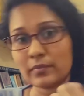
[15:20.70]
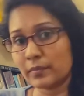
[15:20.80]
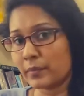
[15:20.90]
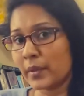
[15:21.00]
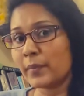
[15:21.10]

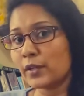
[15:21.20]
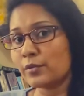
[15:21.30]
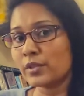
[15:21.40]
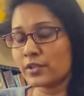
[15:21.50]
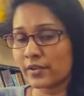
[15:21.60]
People
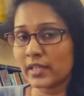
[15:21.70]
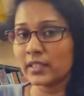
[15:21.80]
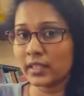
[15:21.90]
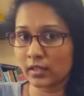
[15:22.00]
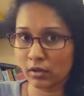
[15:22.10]
don't really
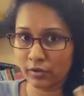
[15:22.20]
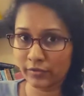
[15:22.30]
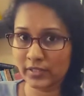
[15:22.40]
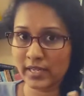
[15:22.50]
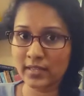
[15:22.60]
think of
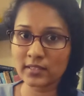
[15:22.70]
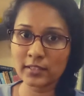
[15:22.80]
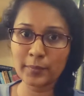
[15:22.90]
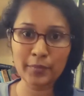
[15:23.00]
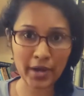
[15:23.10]
it as
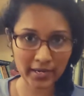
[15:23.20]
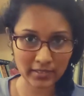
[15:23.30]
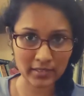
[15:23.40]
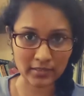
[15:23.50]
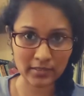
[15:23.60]
a
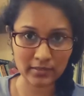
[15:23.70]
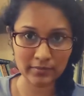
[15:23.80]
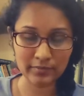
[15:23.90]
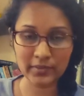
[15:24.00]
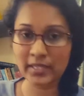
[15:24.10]
practice,
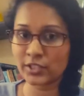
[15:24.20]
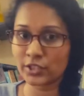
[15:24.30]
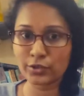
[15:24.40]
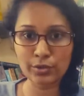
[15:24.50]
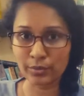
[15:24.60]
they
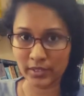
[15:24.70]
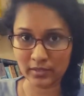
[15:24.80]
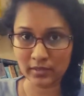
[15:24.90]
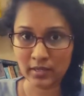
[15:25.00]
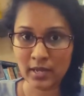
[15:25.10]
just do
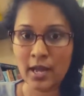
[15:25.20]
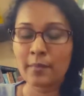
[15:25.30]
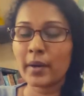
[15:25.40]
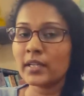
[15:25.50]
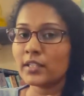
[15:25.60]
it.
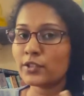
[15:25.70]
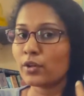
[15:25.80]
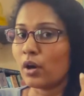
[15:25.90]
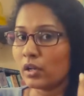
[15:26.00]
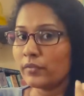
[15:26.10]
But it's
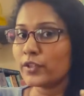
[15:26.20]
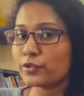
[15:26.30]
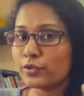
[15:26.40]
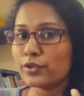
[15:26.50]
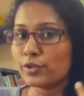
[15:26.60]
always
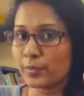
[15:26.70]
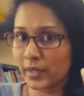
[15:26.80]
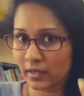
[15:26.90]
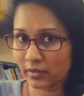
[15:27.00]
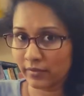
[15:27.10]
good to
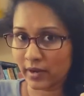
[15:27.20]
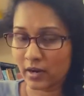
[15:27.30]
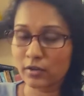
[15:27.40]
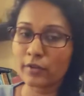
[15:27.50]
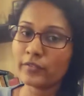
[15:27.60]
be
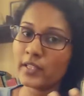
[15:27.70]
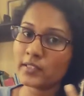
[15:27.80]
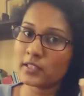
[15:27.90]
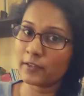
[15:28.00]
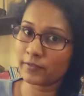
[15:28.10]
aware of
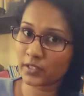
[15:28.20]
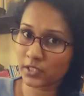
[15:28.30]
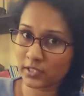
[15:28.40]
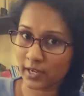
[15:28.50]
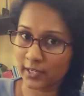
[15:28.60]
these
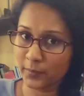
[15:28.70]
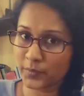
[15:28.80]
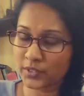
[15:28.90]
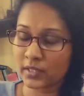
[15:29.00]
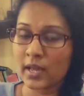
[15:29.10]
different
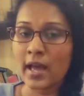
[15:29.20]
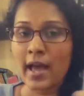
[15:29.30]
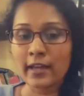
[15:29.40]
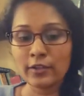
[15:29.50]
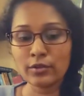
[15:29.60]
types,
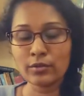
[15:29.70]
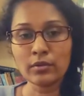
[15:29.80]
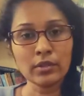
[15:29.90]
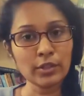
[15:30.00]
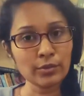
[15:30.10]
and
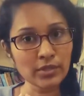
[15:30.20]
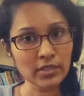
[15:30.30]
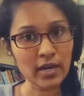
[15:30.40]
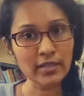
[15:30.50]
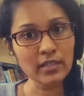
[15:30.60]
you
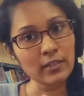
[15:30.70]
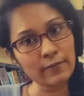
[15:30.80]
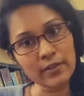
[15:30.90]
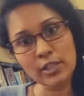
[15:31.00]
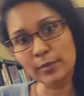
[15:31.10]
study
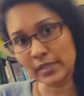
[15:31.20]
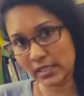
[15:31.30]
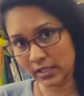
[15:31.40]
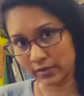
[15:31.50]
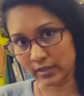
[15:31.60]
different
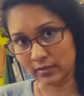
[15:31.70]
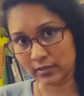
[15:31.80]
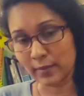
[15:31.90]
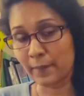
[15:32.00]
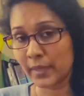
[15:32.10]

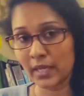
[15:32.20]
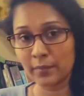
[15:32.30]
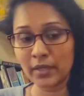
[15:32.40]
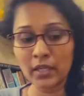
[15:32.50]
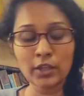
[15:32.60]
materials.
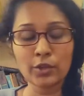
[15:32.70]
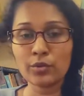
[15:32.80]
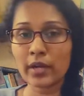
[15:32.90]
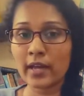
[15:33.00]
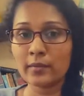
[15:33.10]
Maybe
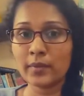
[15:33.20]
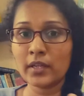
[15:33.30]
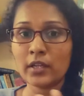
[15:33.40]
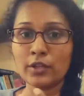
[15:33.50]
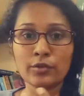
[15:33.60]

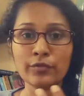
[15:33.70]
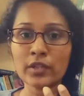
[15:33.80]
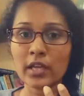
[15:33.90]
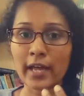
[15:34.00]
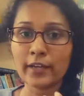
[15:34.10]
you
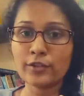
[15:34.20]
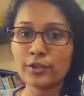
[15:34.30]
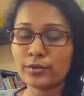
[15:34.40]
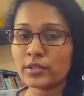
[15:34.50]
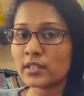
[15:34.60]
would like to
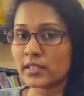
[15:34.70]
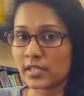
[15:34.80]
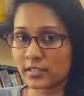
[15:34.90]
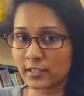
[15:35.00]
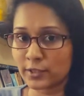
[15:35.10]
use the
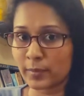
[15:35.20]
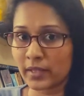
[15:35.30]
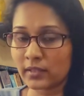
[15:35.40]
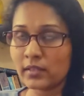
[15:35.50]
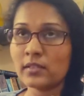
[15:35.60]
sentence
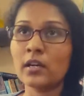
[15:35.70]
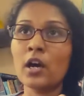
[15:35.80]
method,